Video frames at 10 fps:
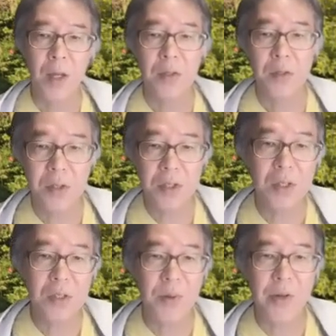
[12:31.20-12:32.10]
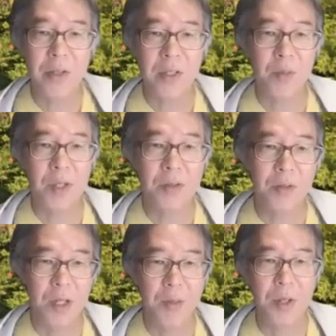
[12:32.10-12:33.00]
So this is very
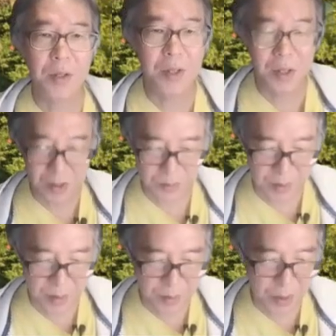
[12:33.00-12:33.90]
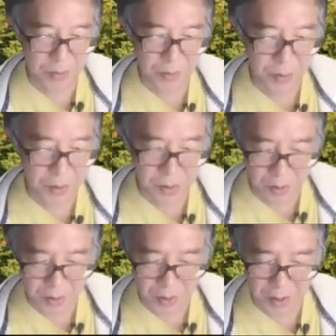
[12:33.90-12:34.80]
elementary, but this is very powerful. So
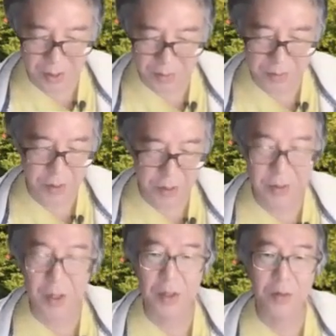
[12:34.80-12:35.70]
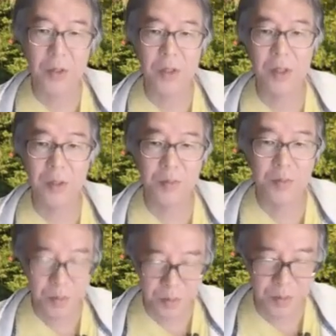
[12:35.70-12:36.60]
we are done with the
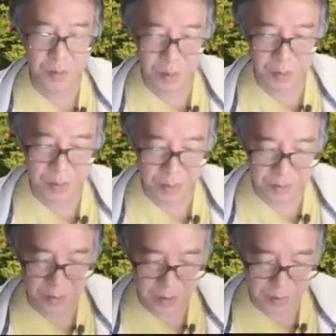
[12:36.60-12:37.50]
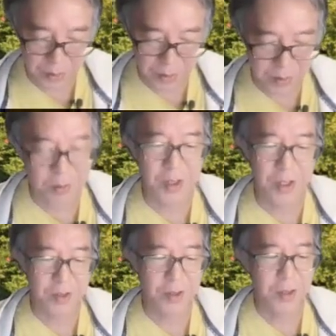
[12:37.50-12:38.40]
proof of
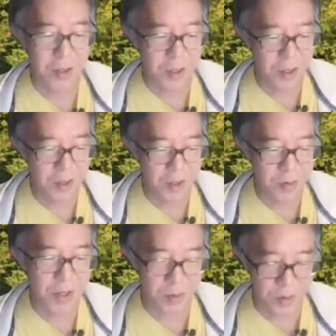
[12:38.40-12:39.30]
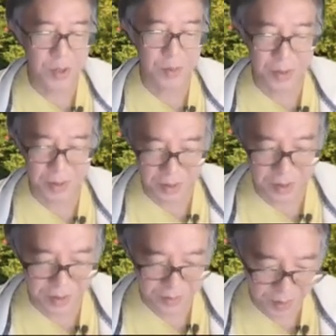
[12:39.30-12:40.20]

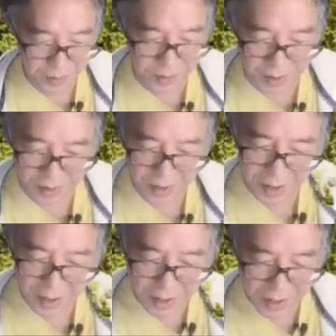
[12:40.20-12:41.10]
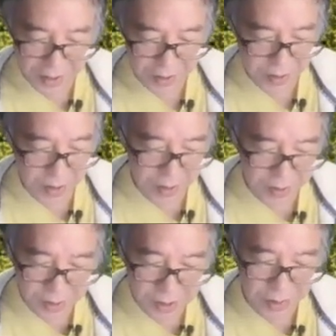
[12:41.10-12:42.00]
irreducibility. Okay, and
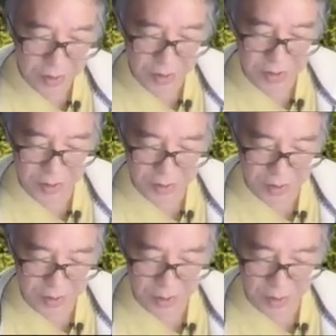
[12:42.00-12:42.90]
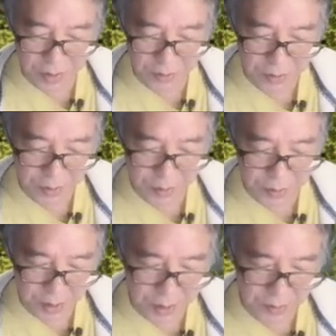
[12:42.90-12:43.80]
this trick is actually
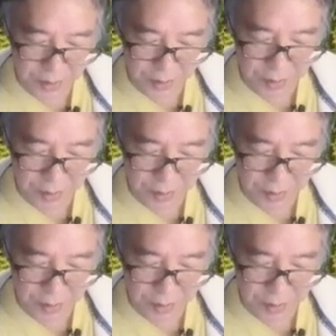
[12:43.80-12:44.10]
it's very